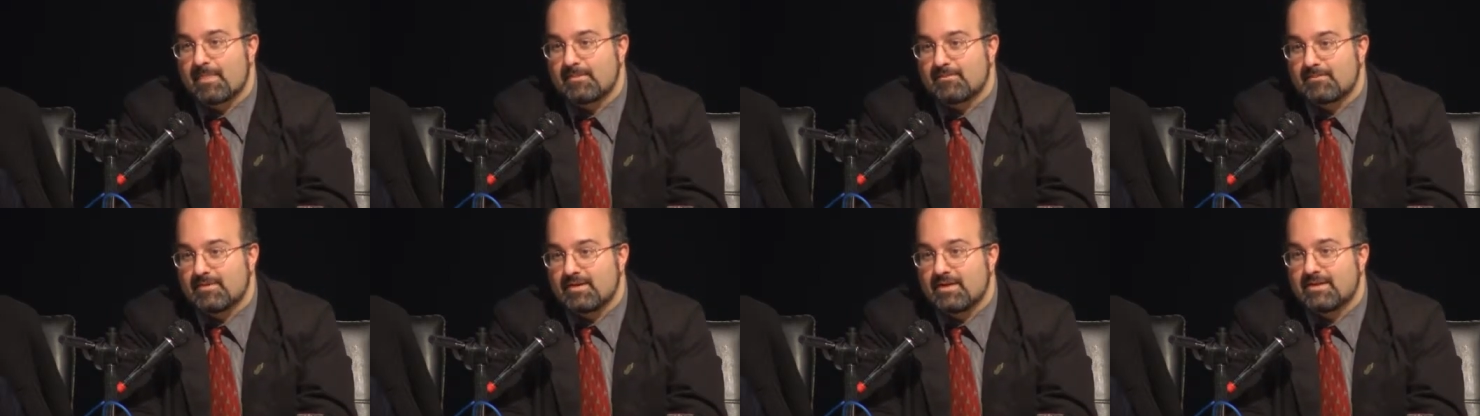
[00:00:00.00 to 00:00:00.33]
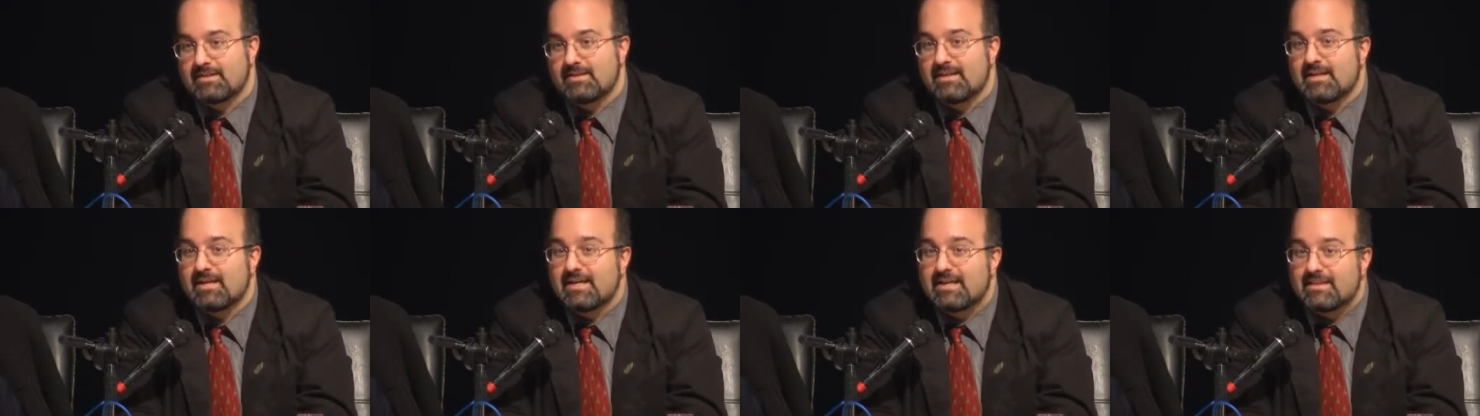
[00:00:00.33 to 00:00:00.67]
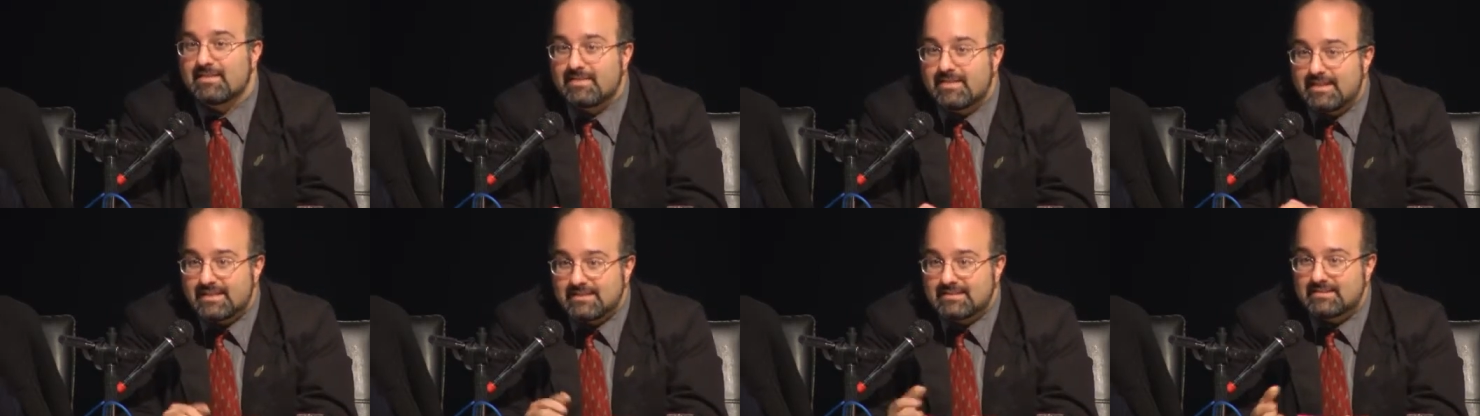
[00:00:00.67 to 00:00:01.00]
Right?
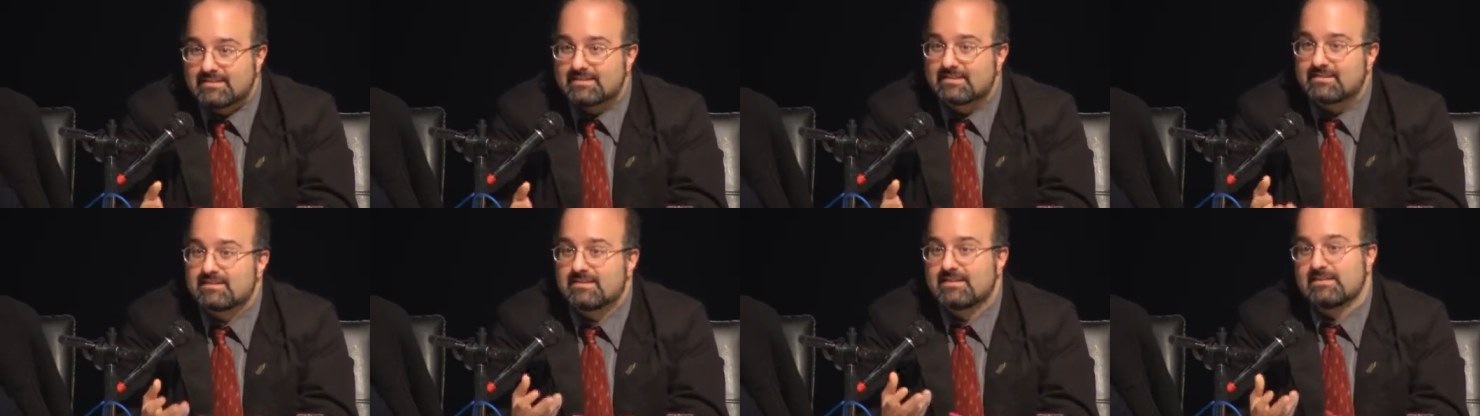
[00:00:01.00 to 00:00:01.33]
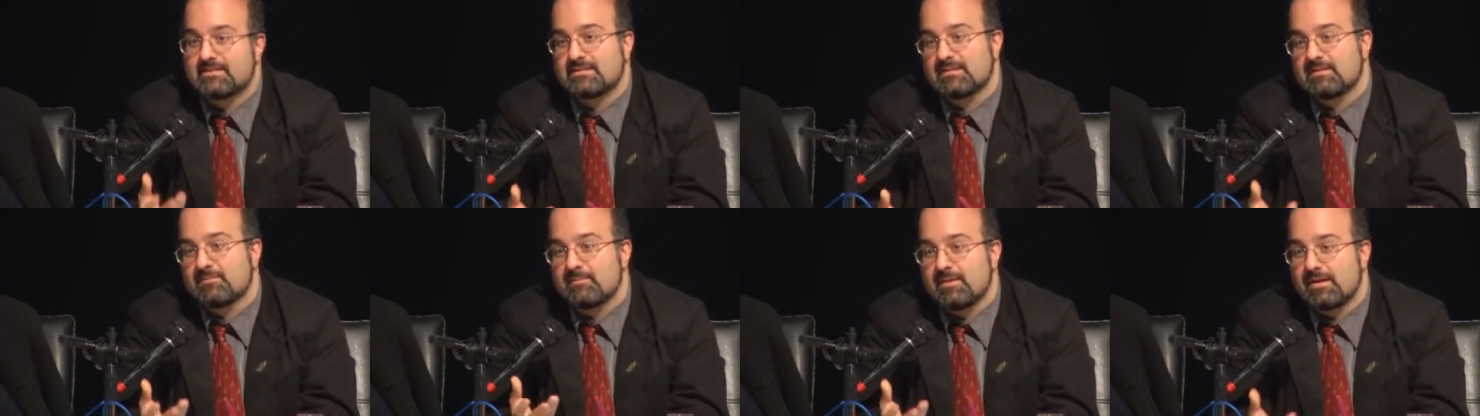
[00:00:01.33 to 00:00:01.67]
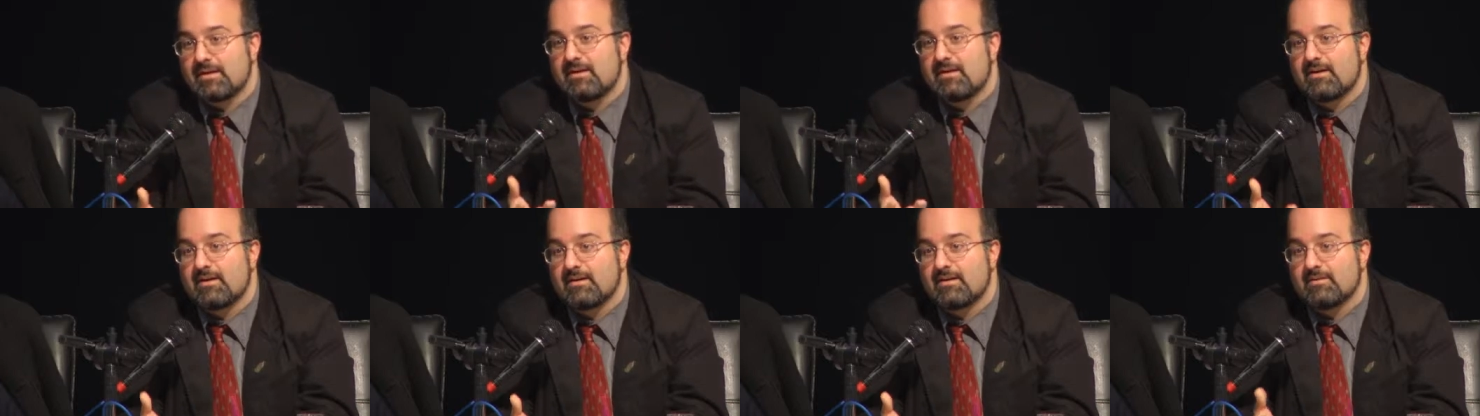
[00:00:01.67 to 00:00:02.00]
This is the
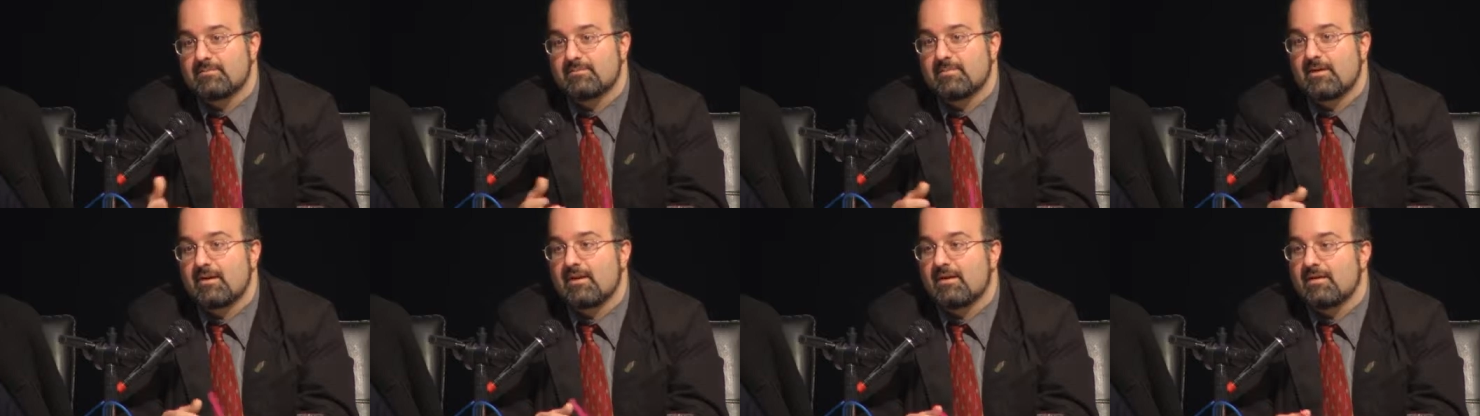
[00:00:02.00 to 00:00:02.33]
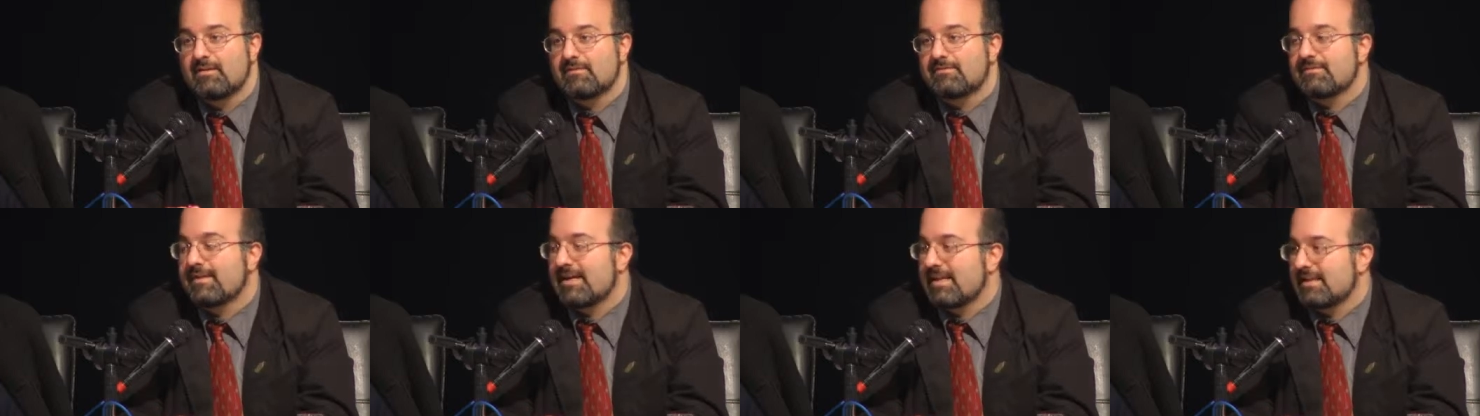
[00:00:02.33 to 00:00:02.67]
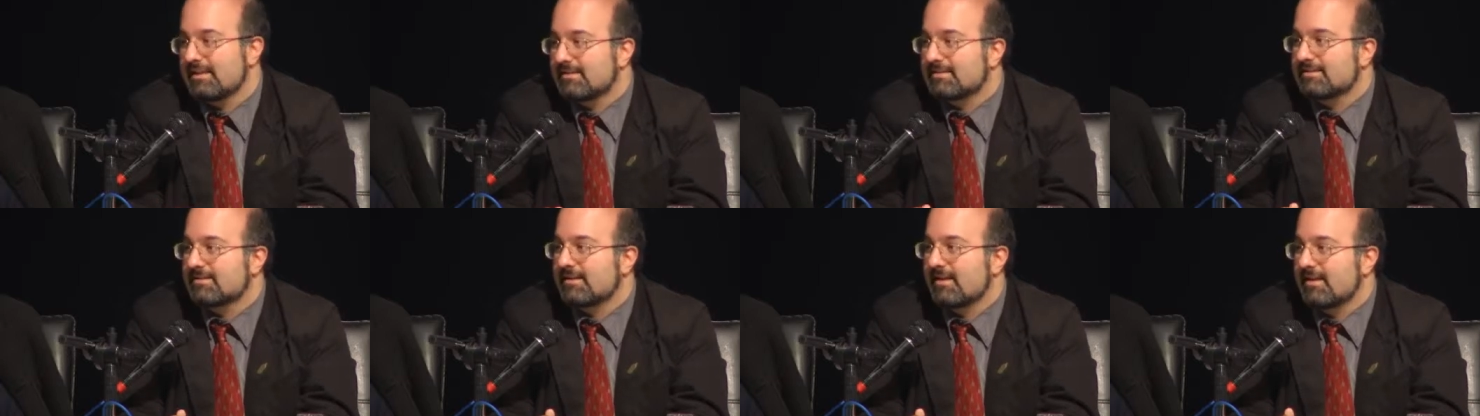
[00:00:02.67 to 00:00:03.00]
maqam of an
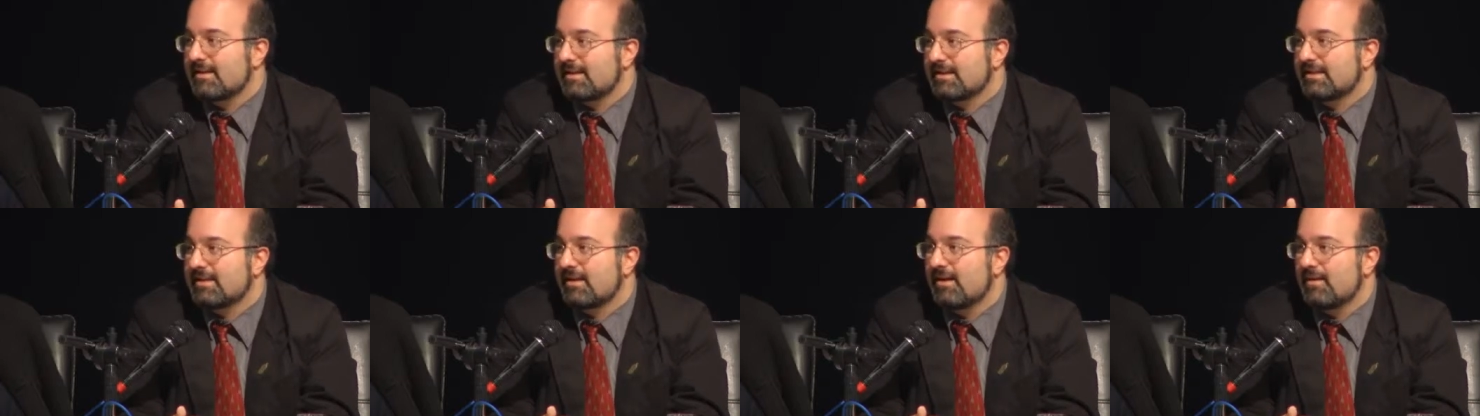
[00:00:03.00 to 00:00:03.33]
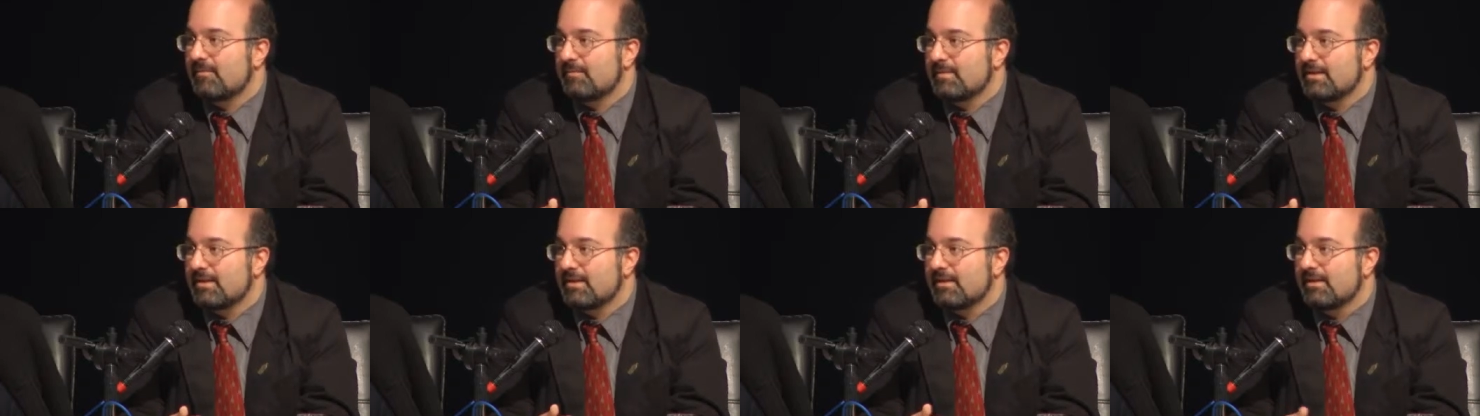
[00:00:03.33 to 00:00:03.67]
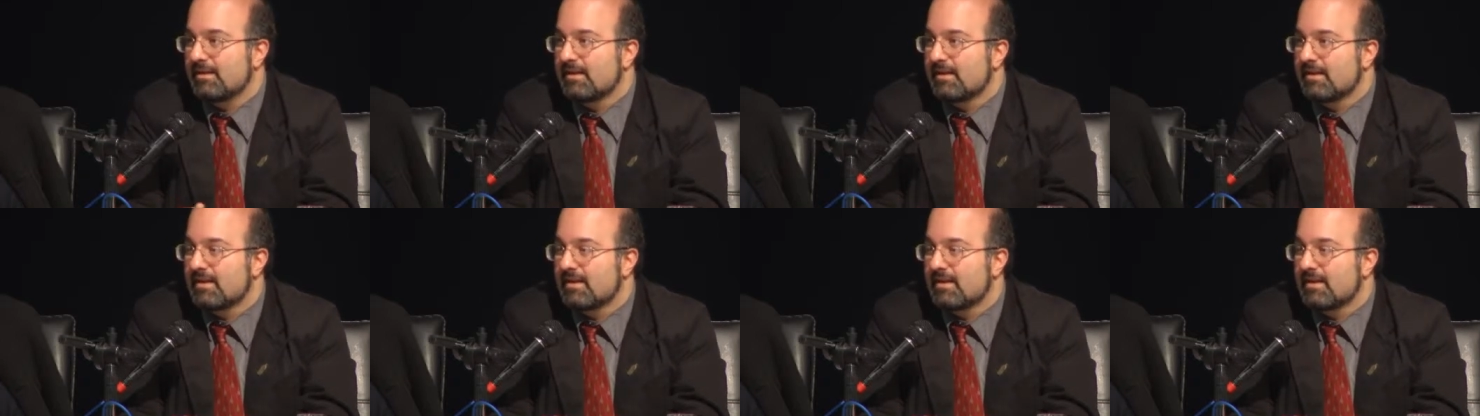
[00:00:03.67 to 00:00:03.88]
insan kamil,